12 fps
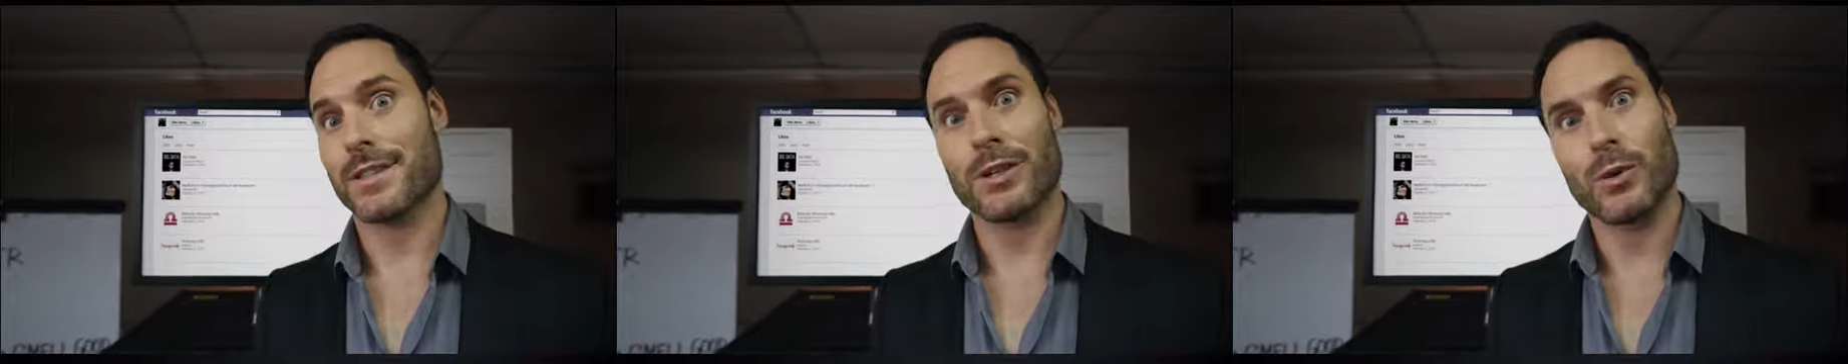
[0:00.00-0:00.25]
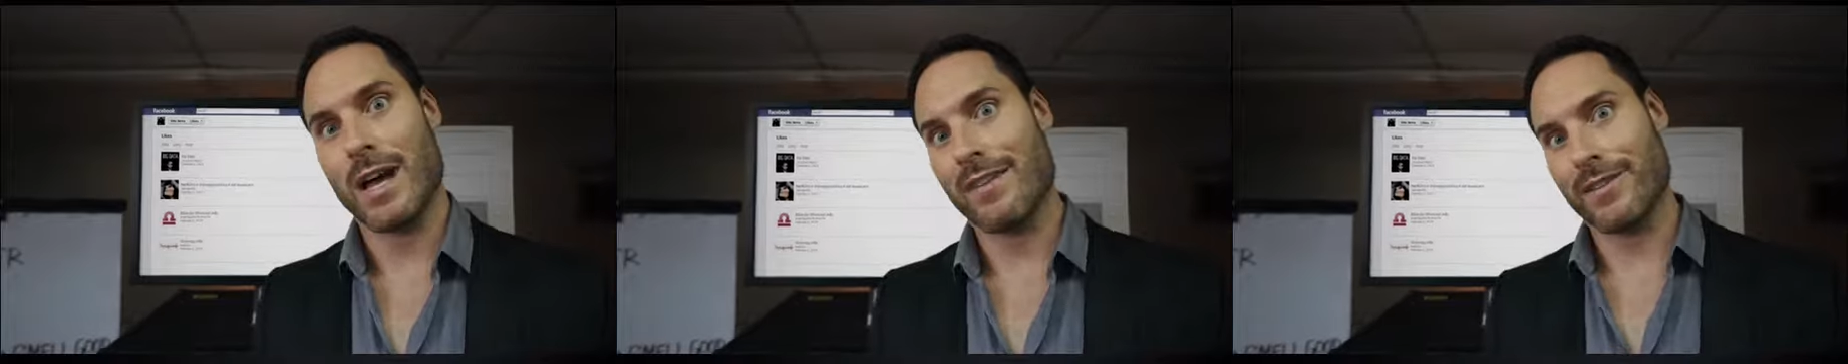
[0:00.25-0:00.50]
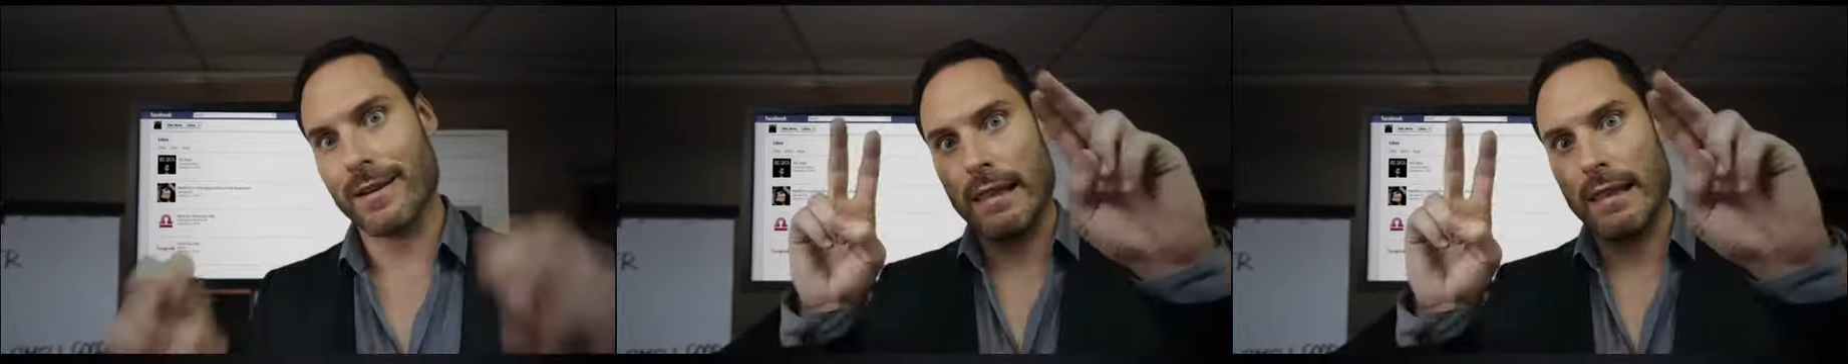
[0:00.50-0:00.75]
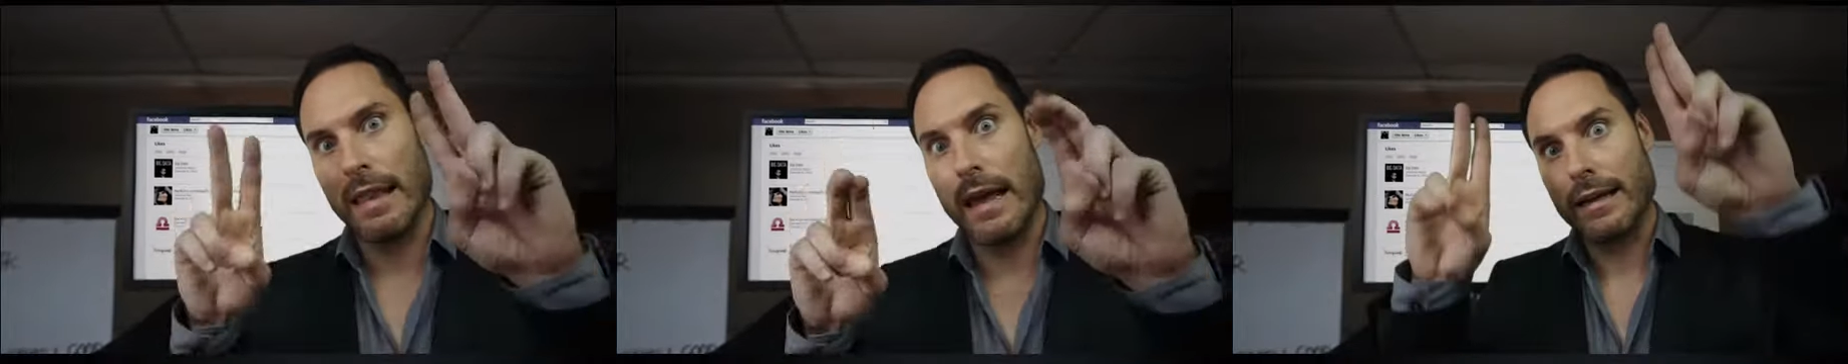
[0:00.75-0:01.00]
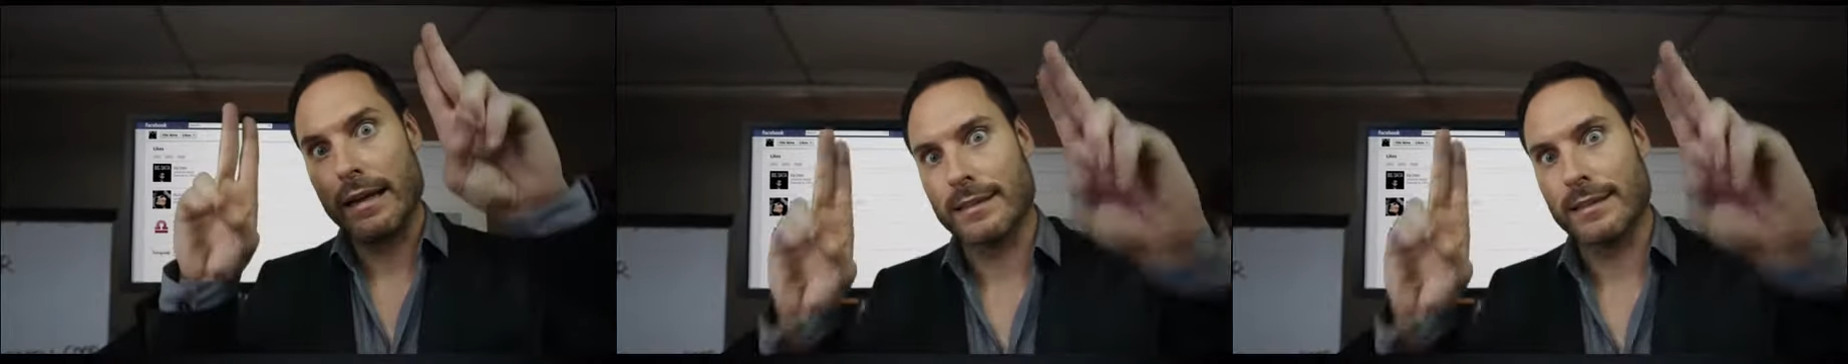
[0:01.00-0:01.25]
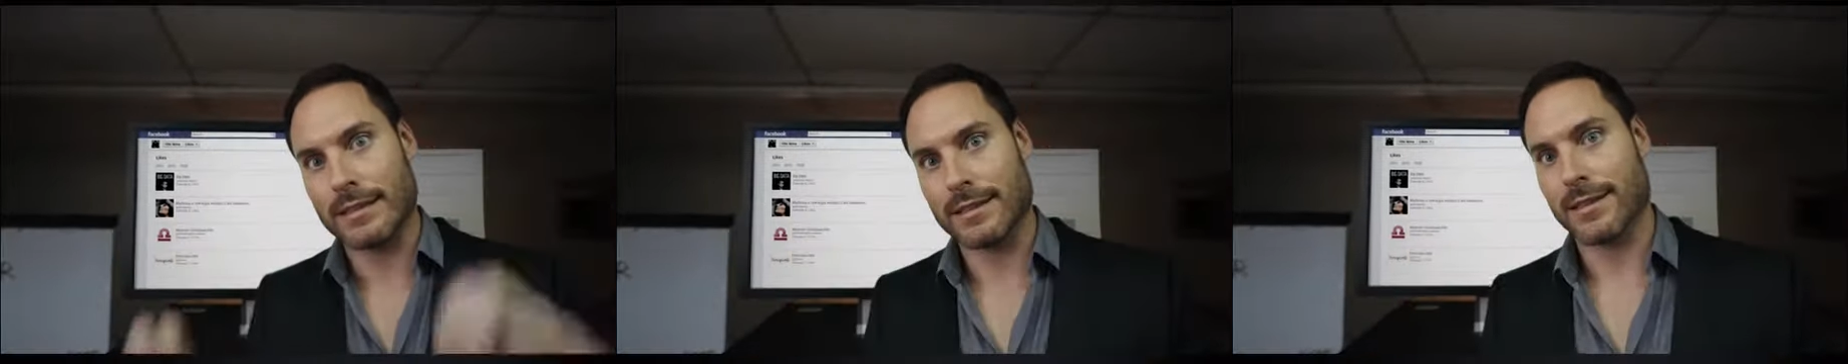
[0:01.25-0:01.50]
thing you haven't
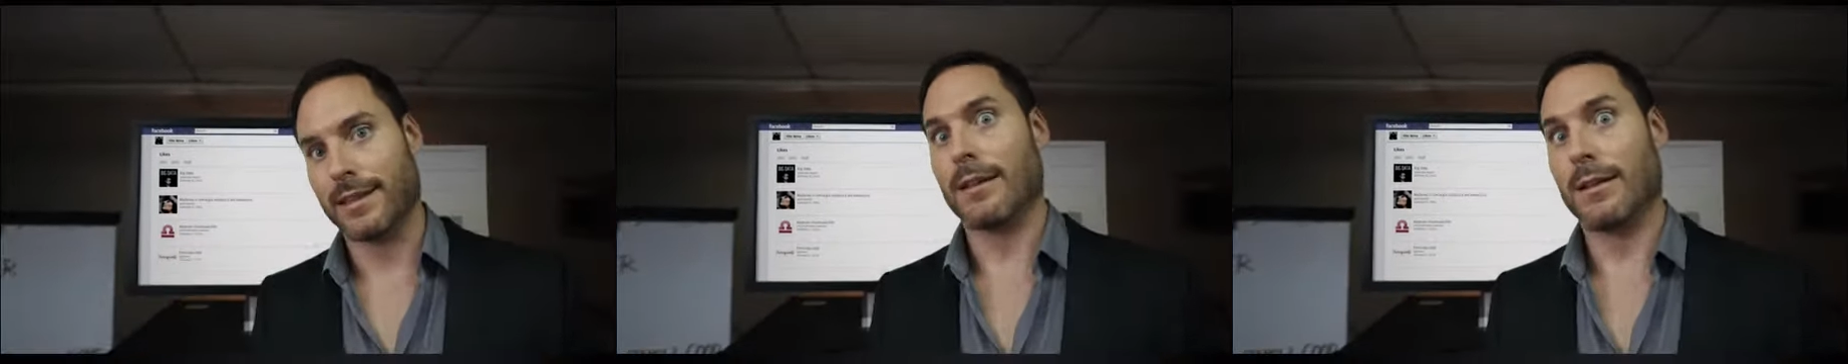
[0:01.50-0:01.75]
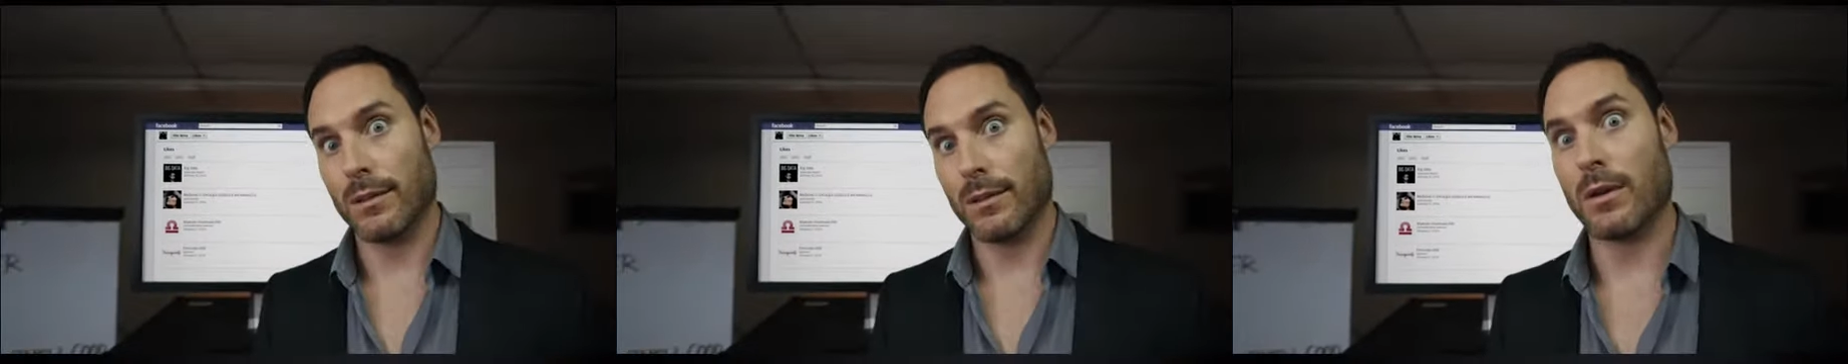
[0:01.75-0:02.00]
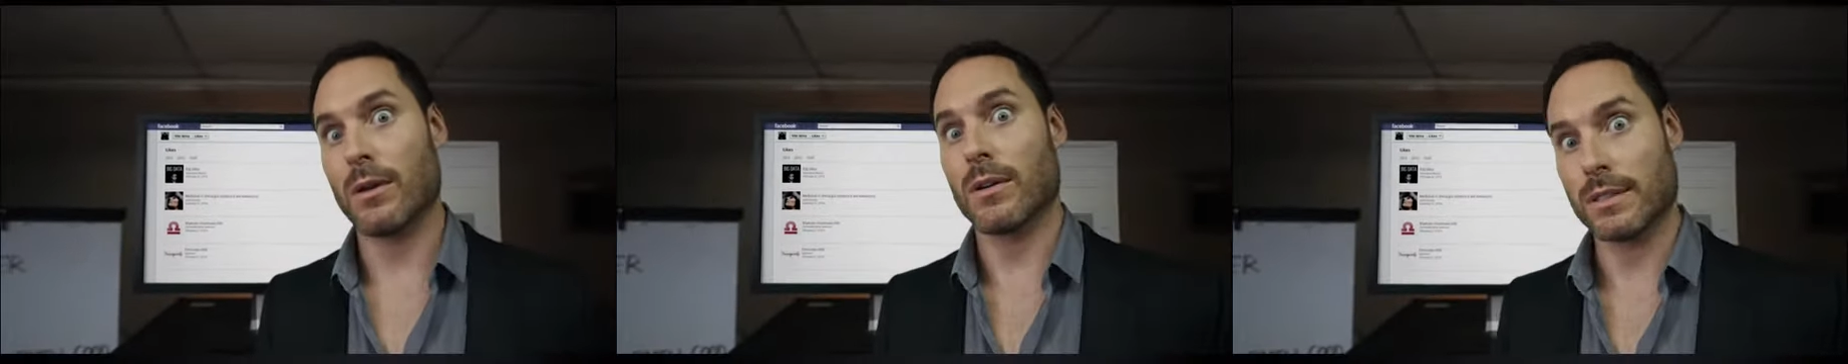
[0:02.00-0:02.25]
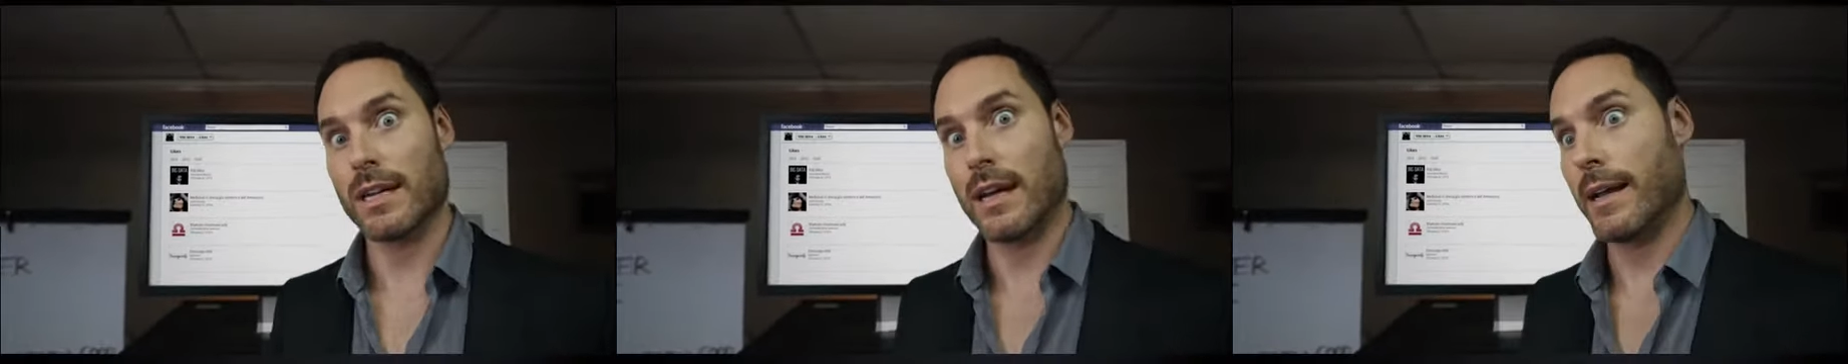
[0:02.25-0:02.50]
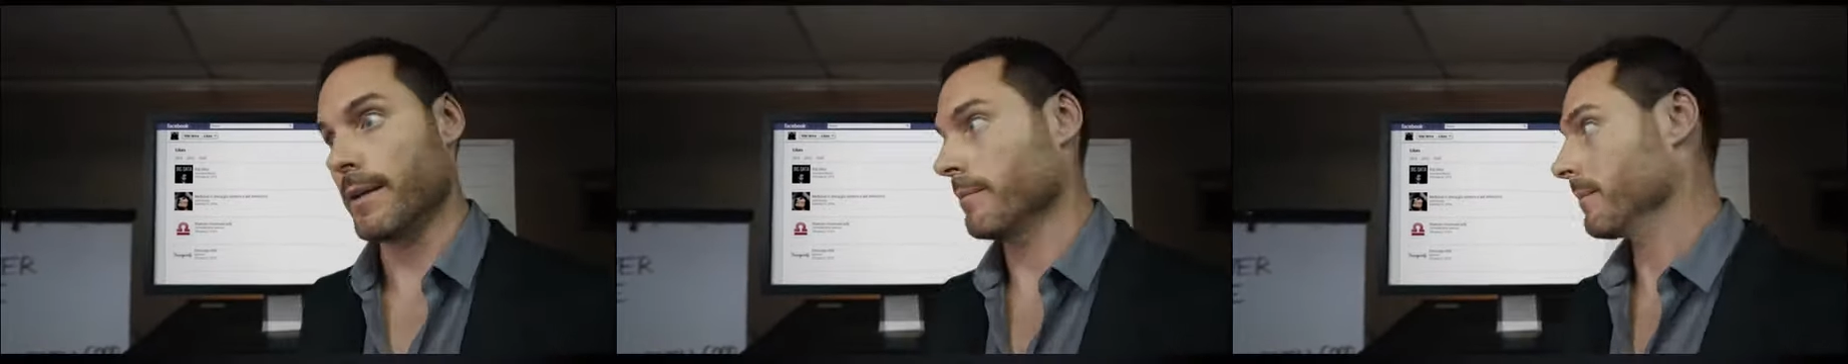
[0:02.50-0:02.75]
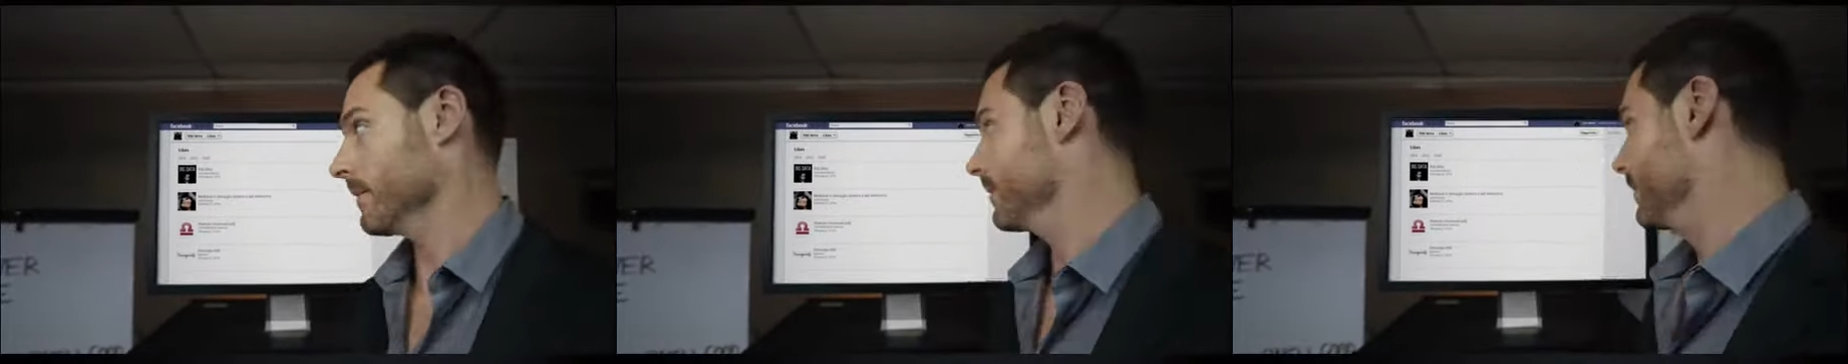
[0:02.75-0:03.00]
liked in a long time.